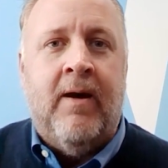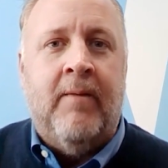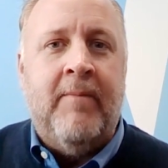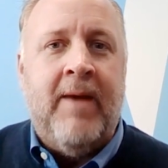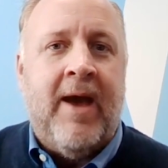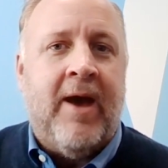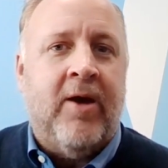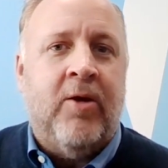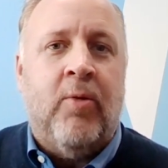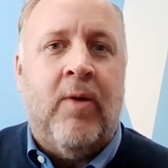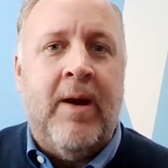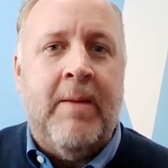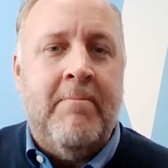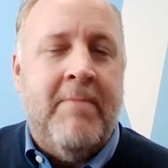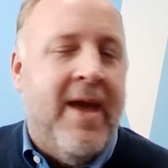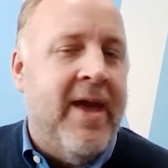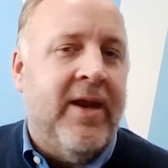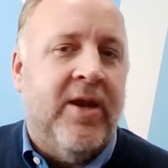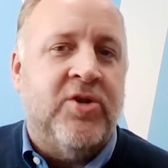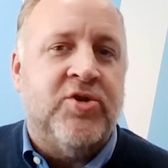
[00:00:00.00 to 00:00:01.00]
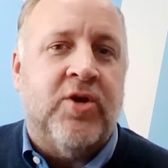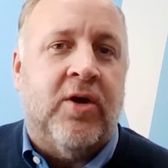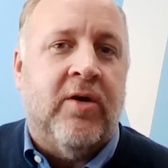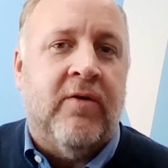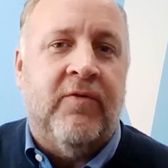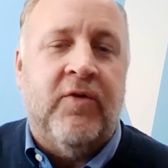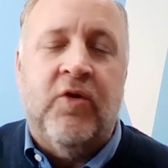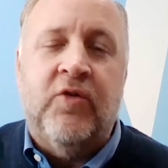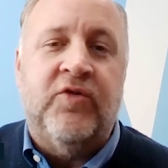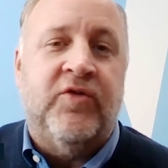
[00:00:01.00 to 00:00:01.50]
How do I manage all
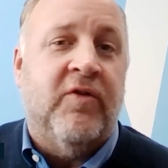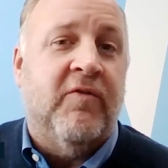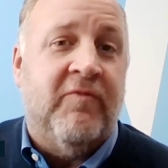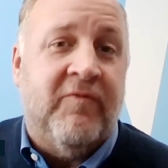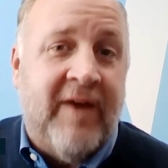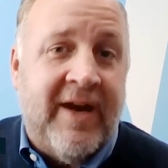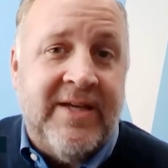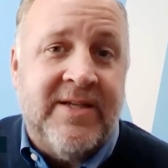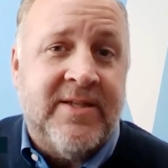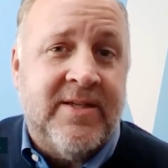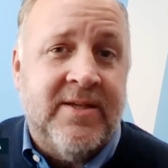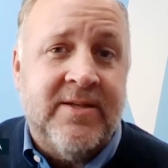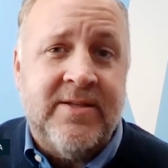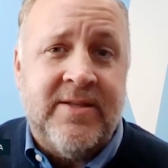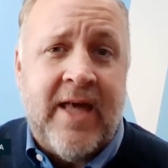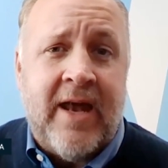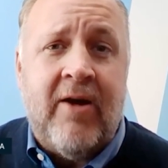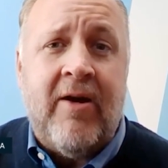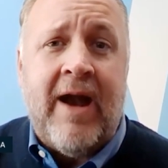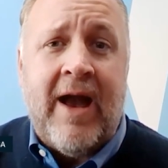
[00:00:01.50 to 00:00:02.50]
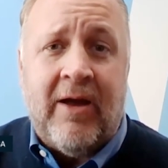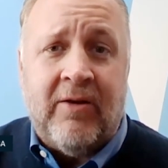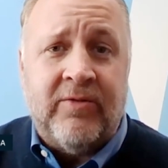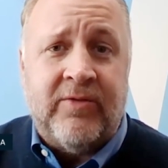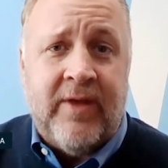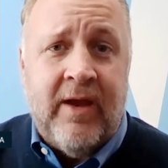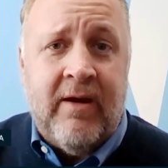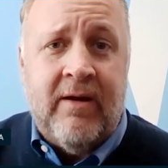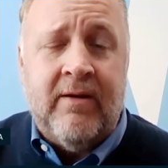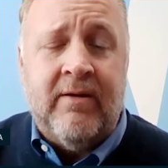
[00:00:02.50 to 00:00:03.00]
of those devices that are
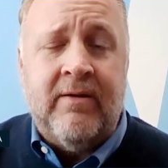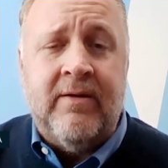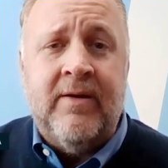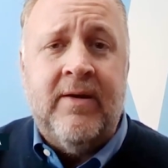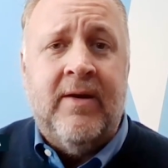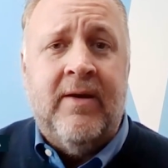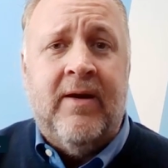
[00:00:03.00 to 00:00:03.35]
out there?